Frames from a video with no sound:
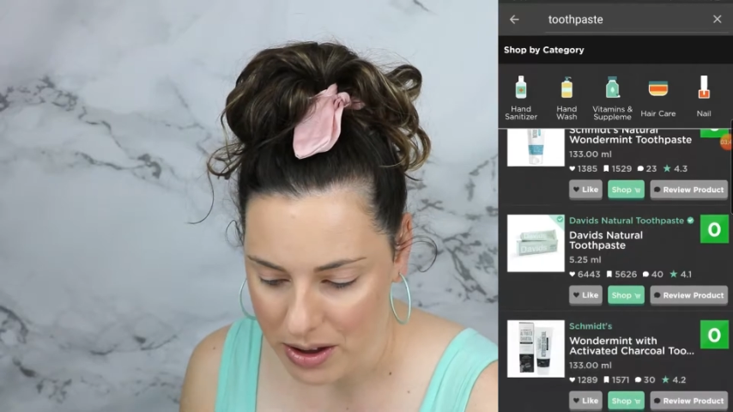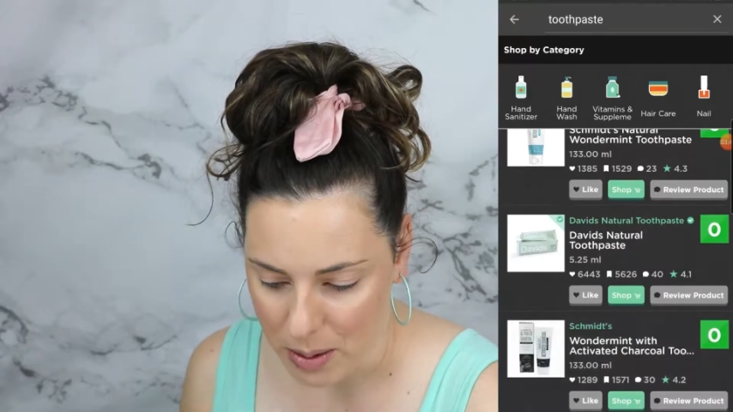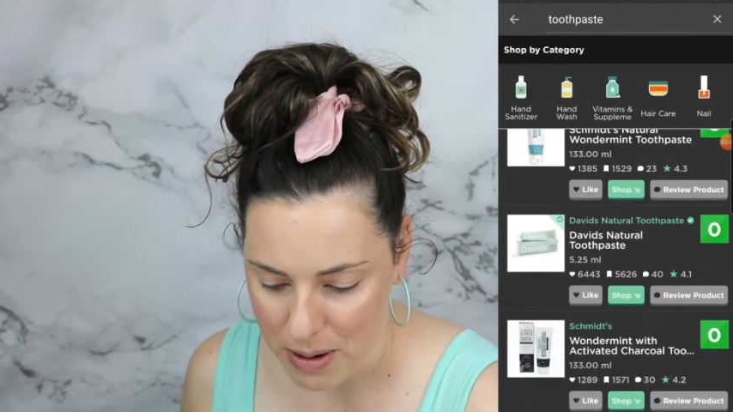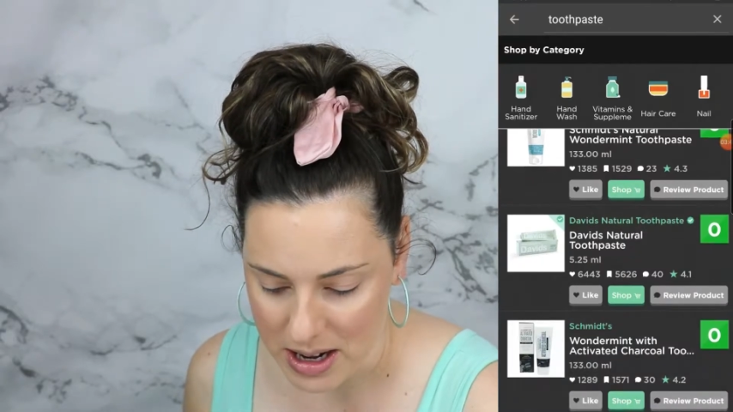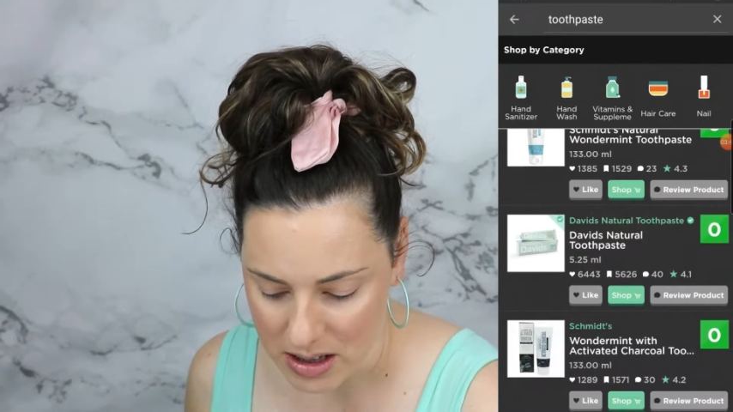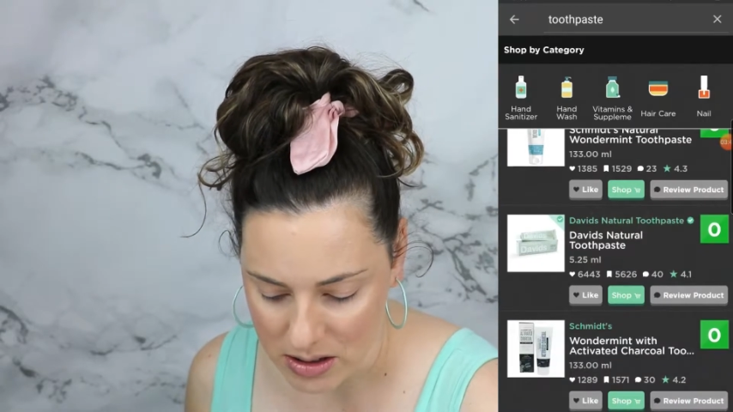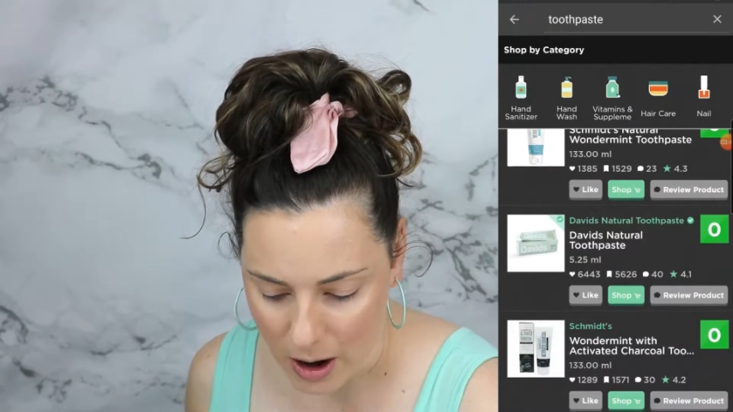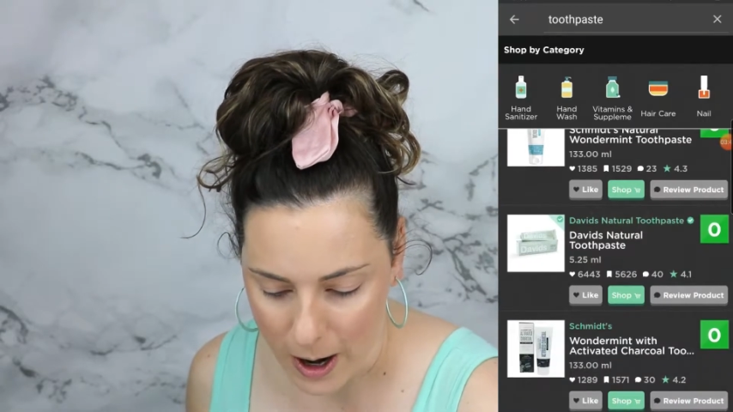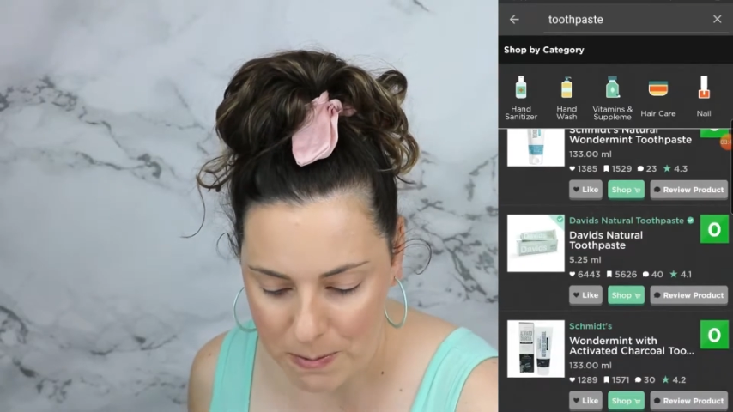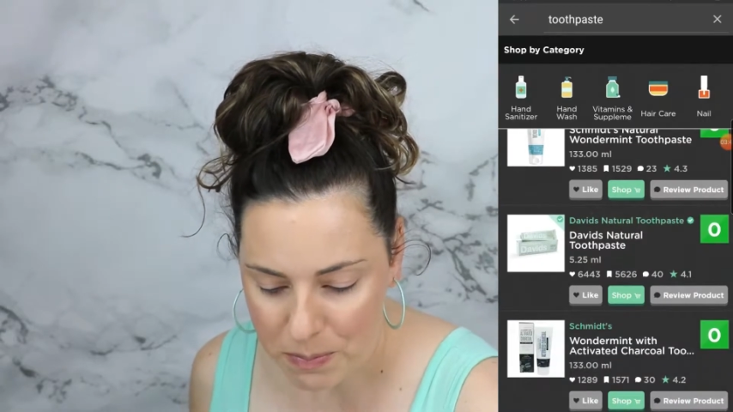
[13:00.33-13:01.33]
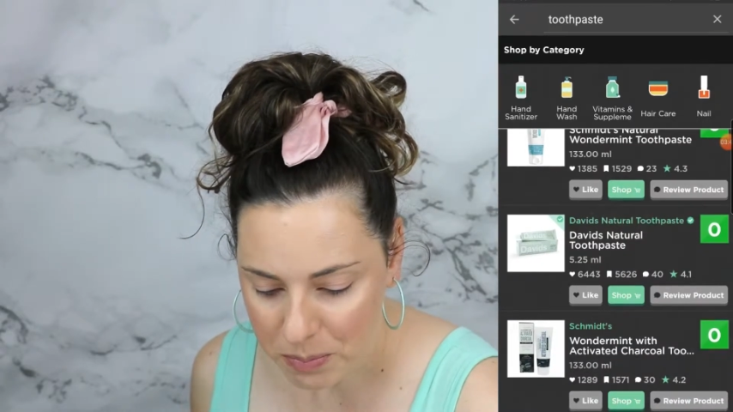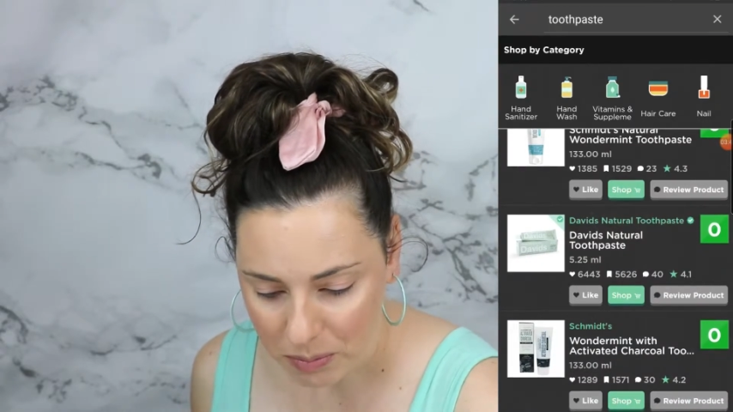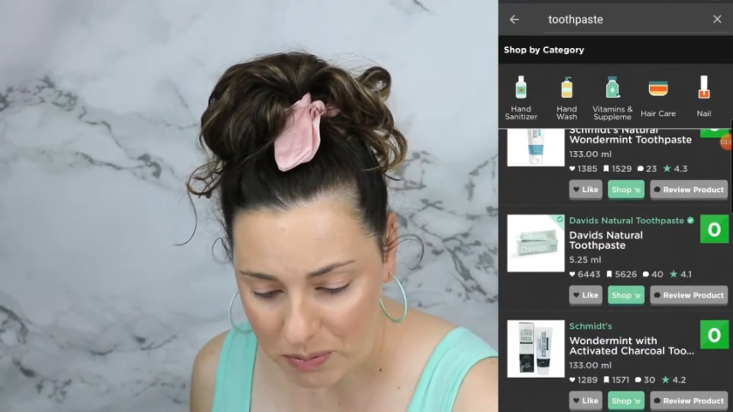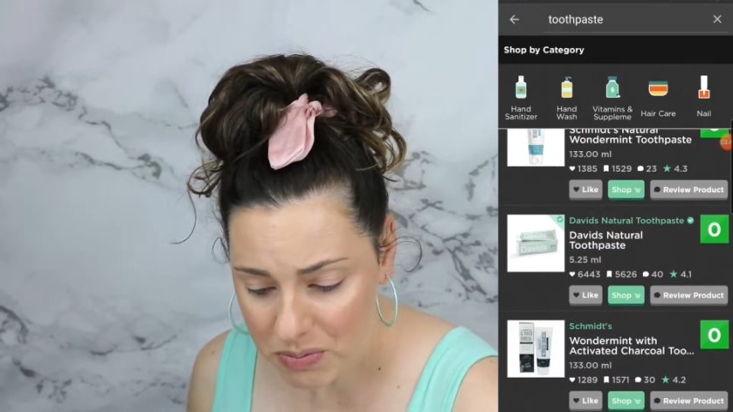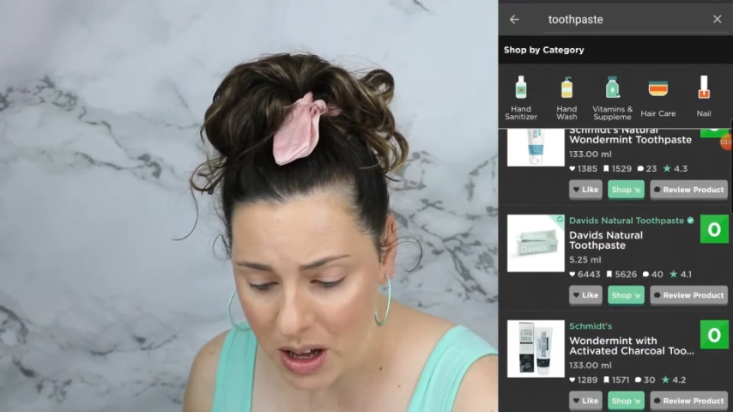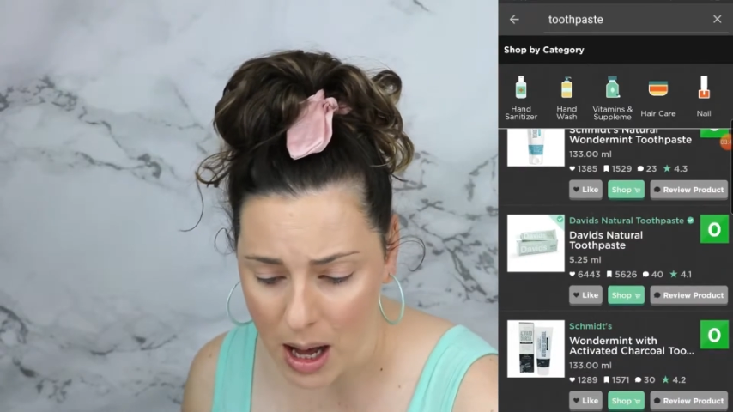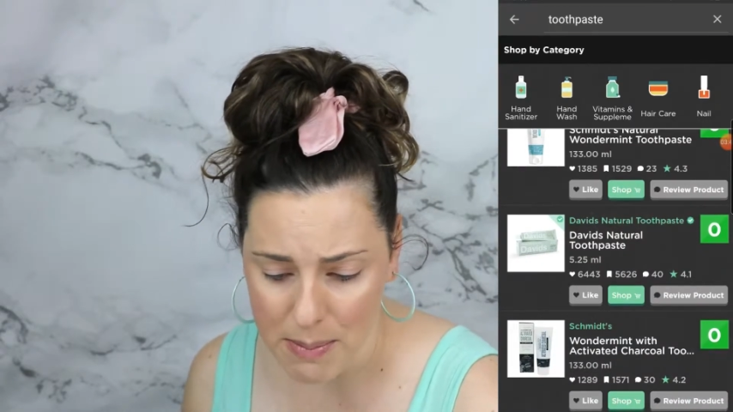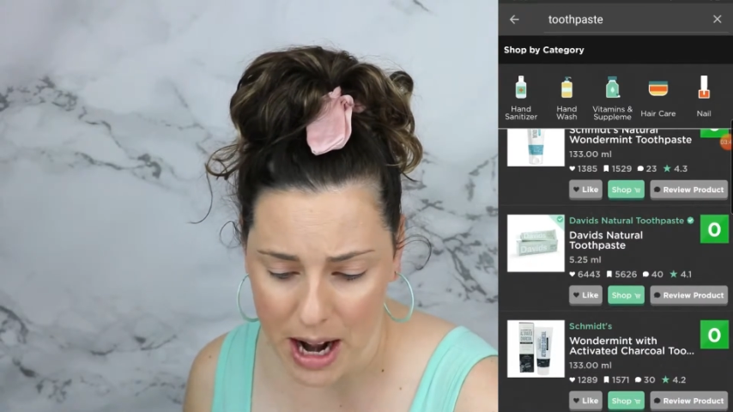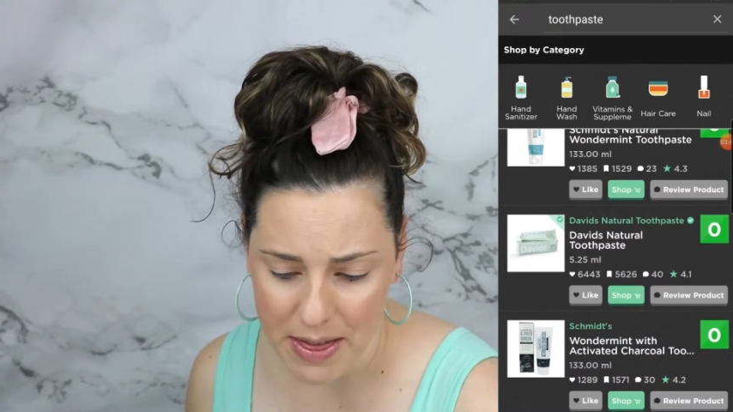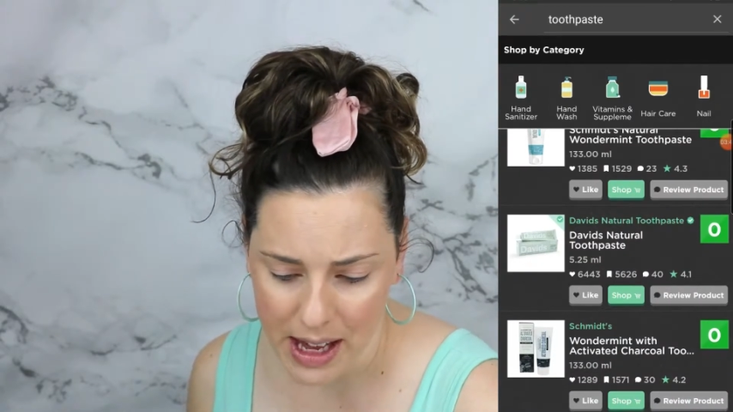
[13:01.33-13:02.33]
their opinions are.
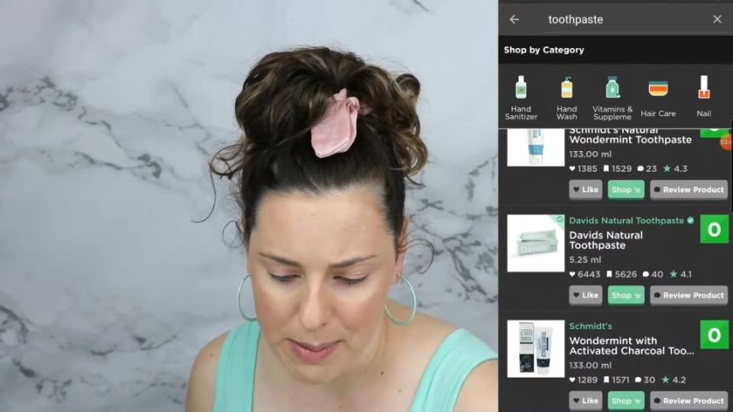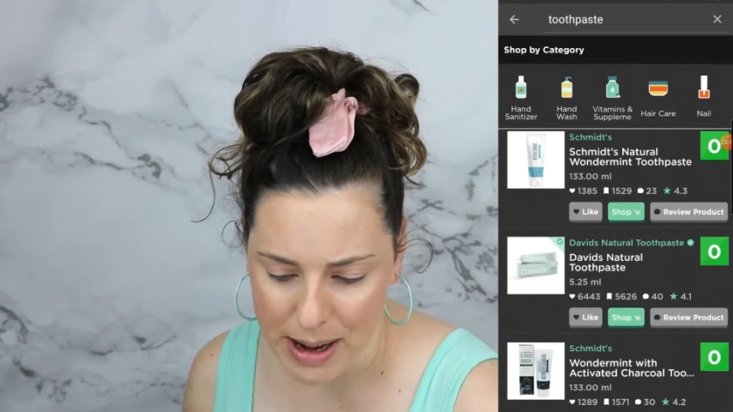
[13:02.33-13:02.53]
But I think I